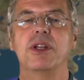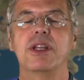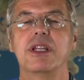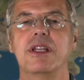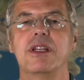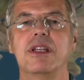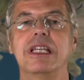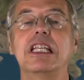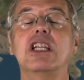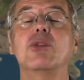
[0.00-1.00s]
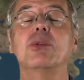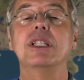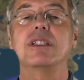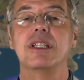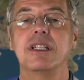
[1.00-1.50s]
with
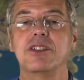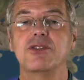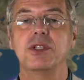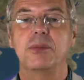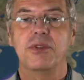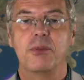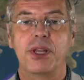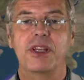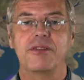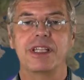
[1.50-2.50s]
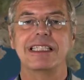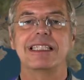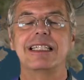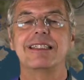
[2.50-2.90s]
increase in extreme weather events.